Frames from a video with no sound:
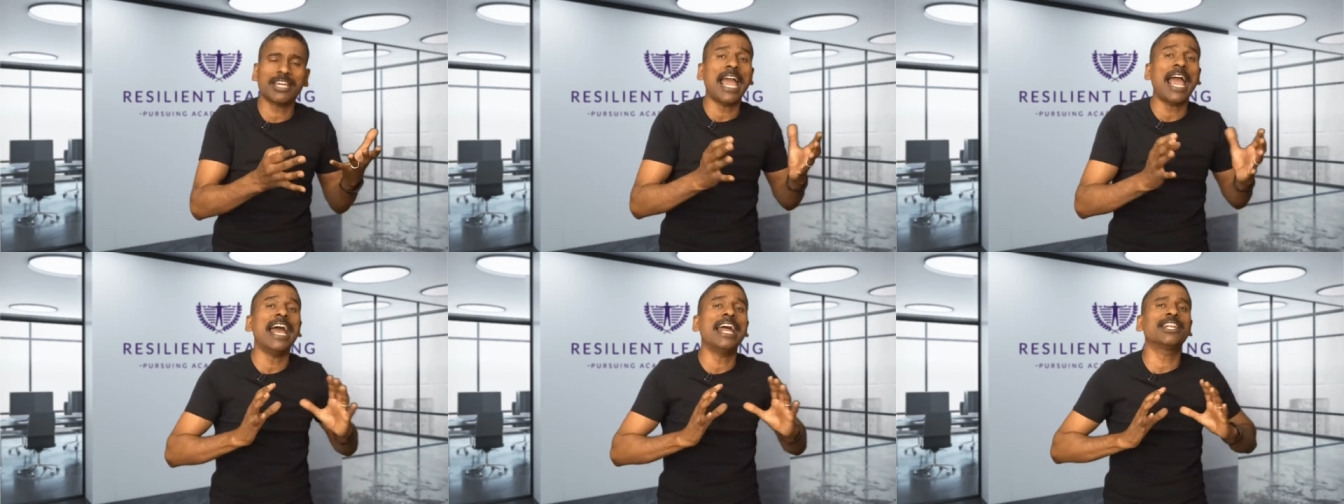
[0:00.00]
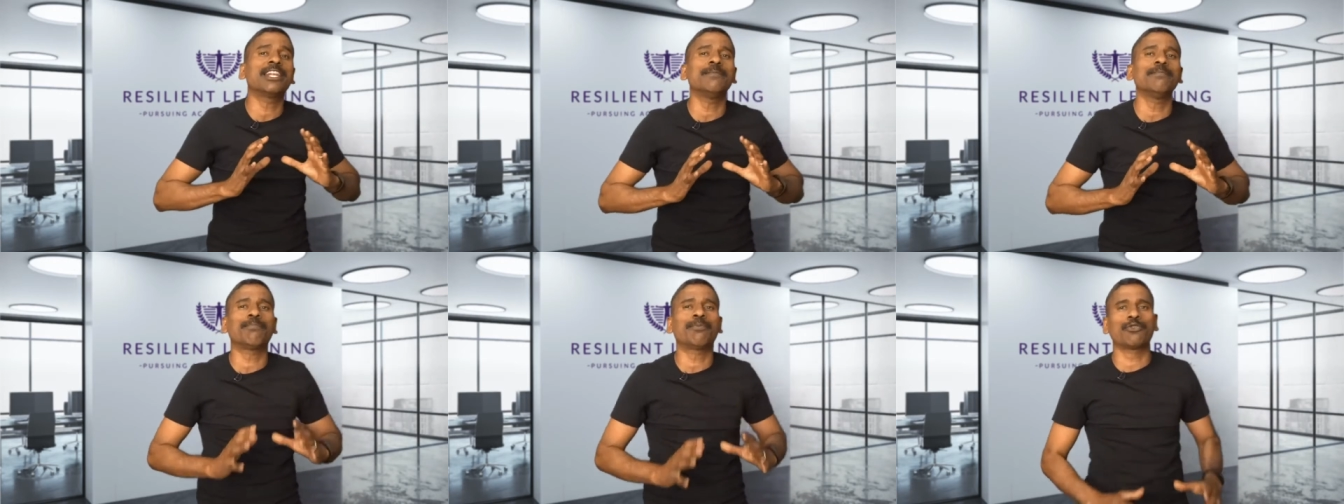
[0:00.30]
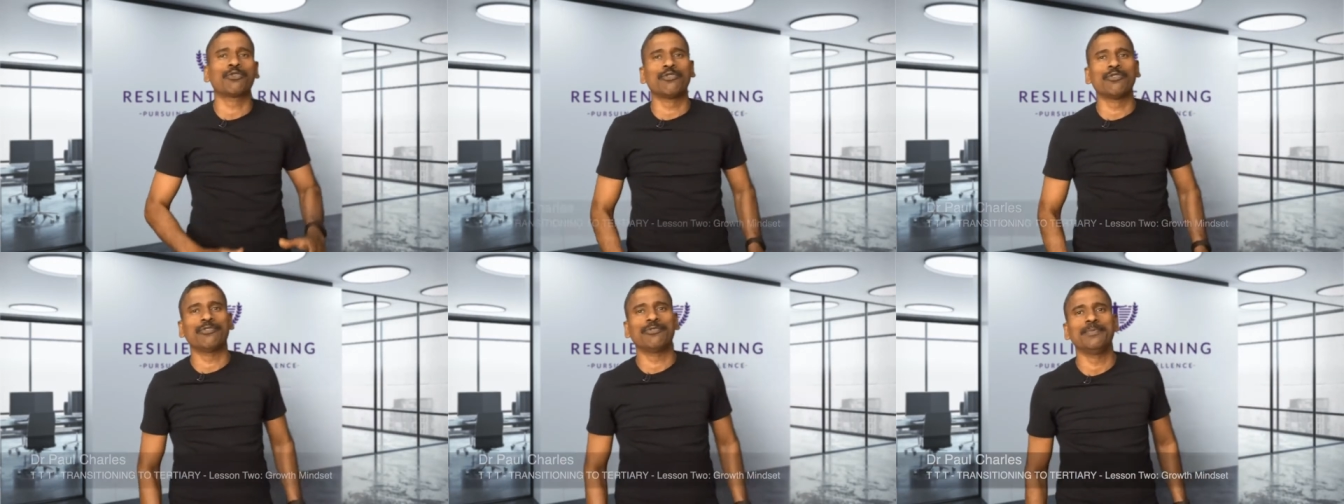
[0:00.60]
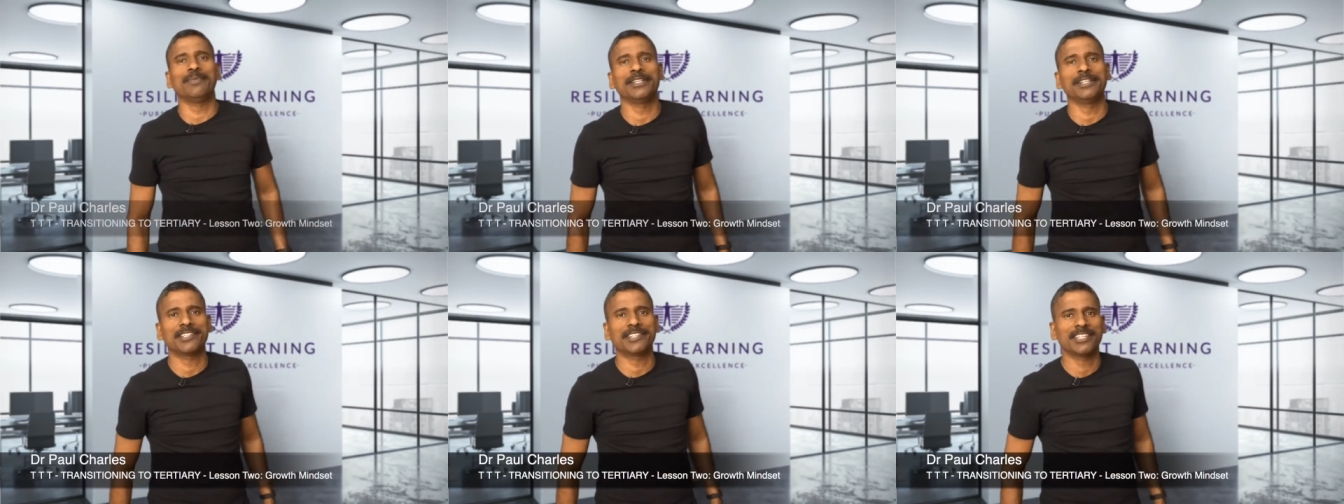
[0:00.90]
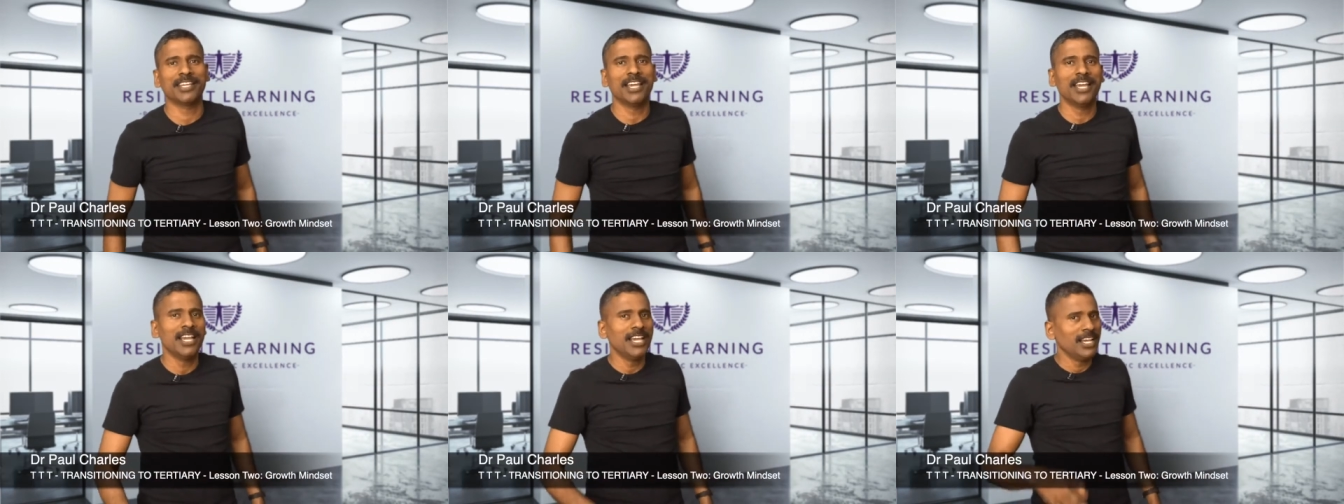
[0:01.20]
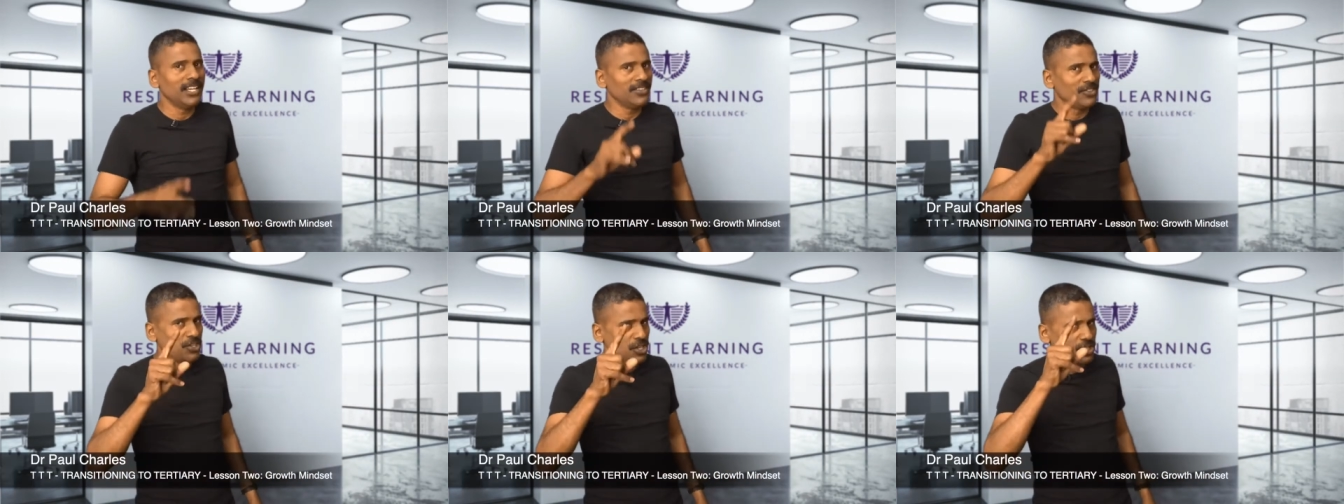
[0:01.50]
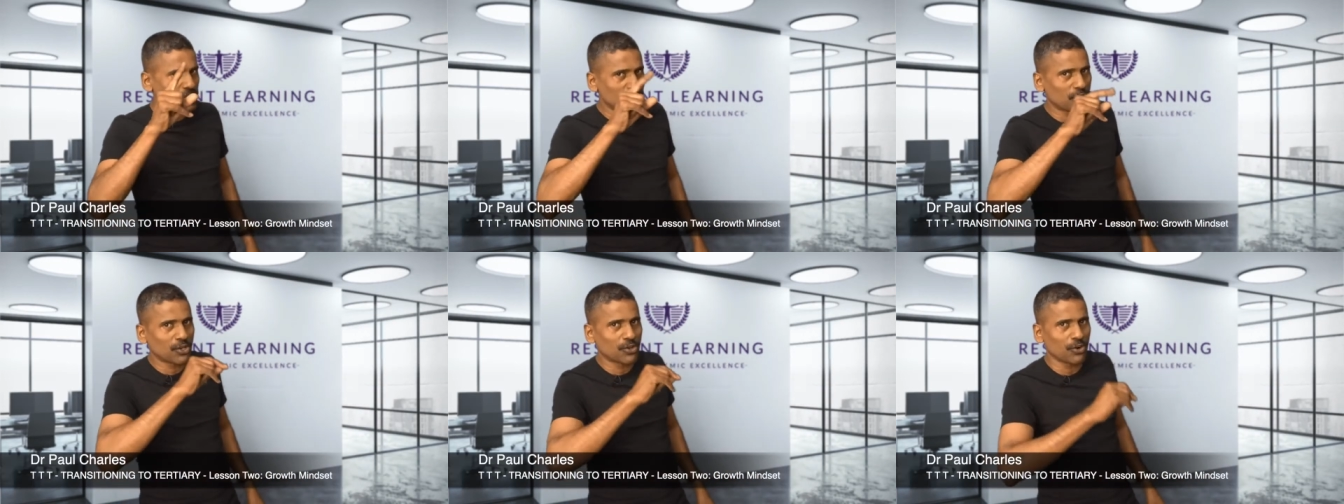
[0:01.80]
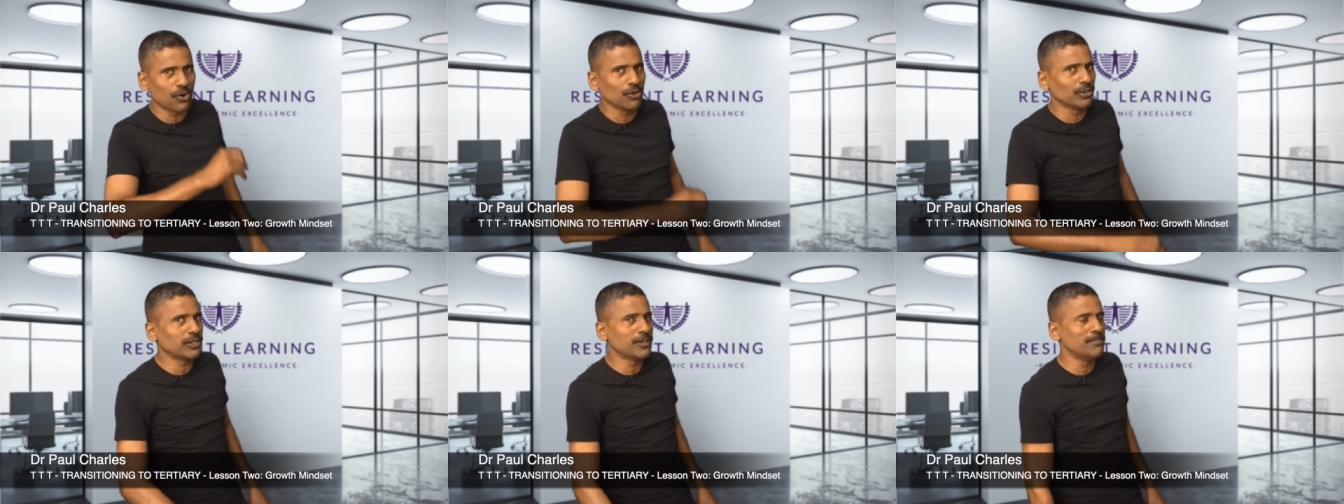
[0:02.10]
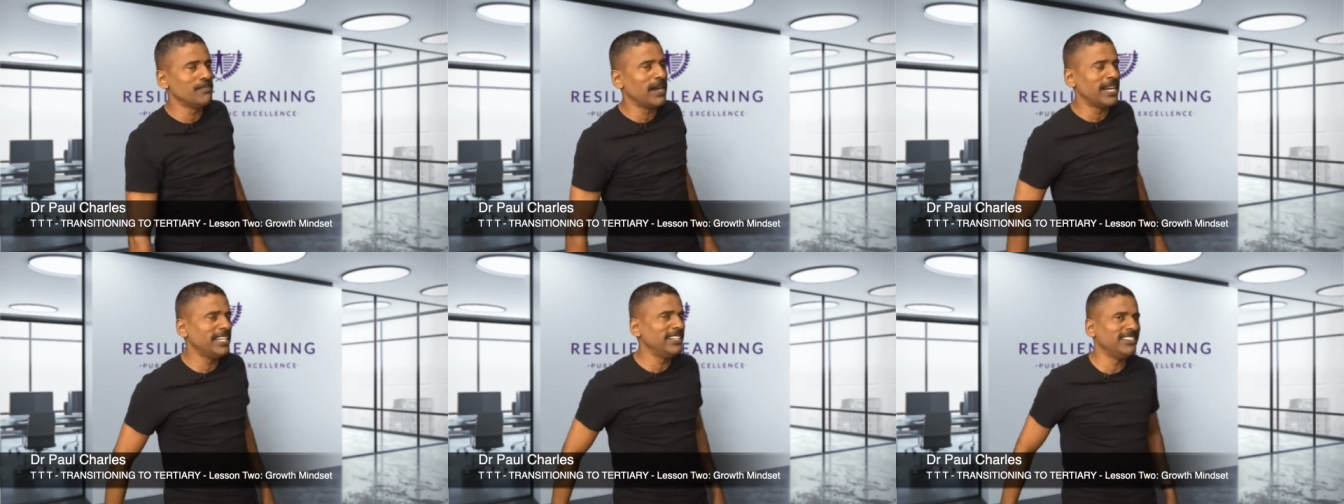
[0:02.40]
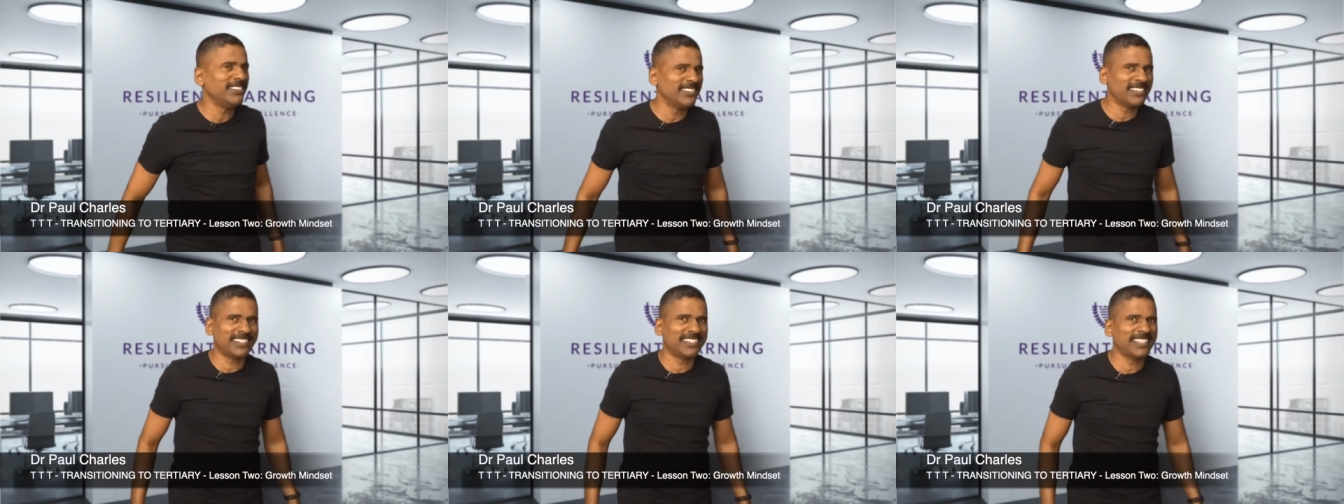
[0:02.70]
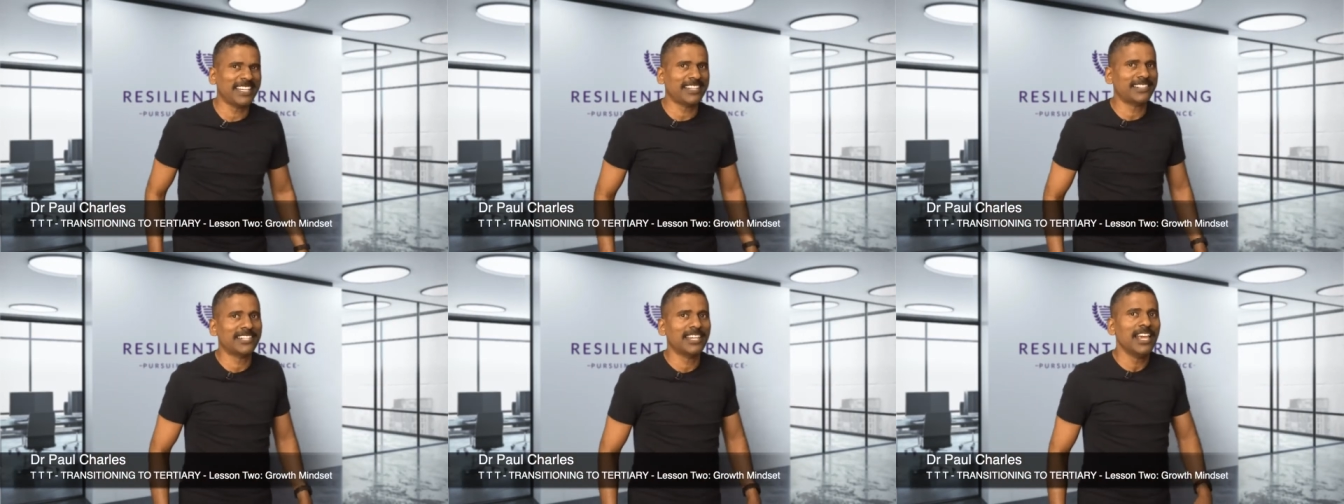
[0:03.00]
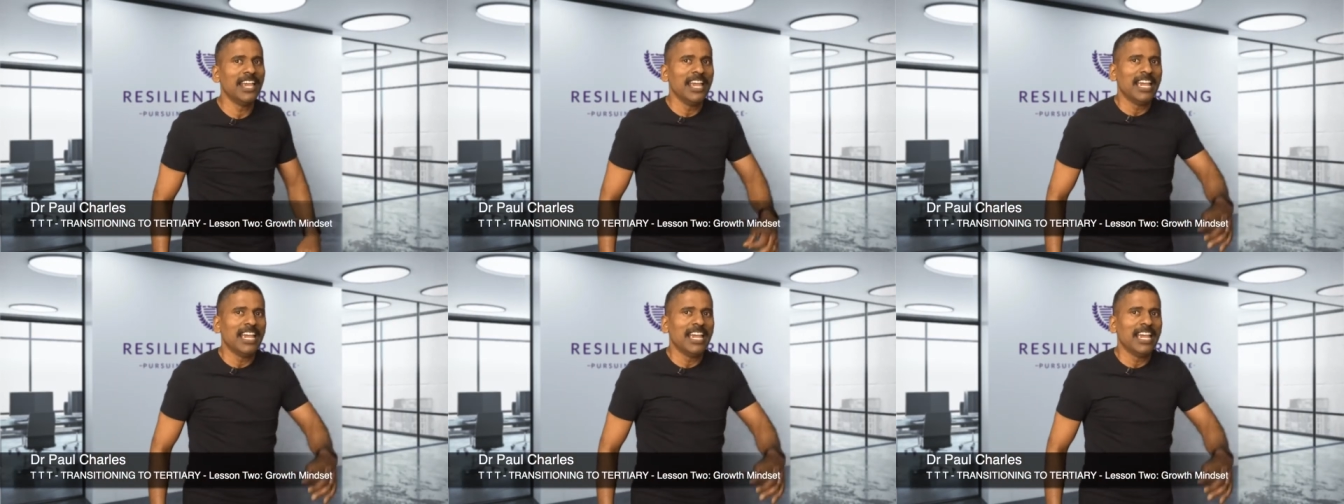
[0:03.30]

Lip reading: and improvement. This growth mindset